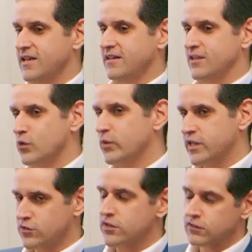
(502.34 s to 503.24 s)
And so when I
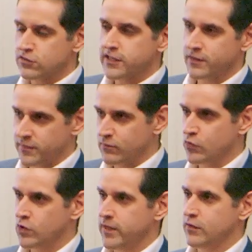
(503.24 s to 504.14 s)
started learning a bit
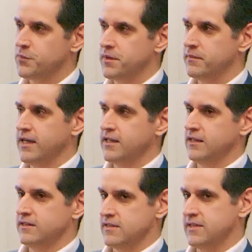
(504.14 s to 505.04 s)
more about open
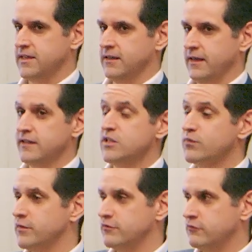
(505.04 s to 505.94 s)
banking and seeing, at least
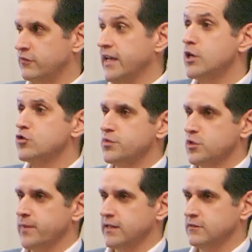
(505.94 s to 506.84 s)
from a financial
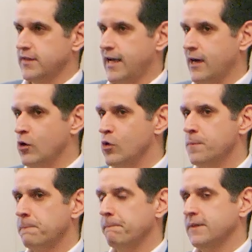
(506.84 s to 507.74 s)
perspective, how
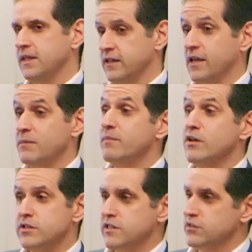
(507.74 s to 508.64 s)
it could get me
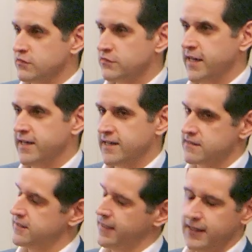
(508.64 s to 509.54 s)
better deals on
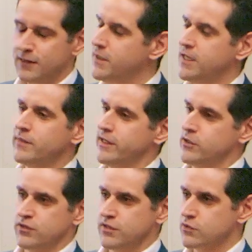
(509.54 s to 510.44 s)
finance, like it piqued my
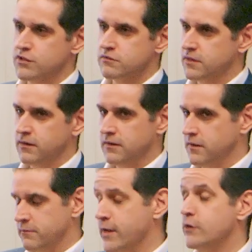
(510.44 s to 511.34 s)
interest. It was a
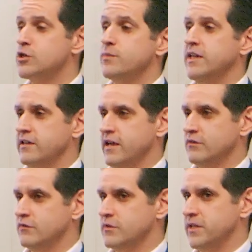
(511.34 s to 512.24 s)
marriage made in
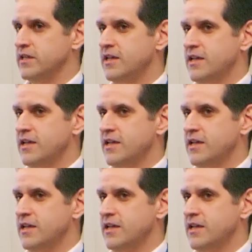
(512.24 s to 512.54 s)
heaven for me.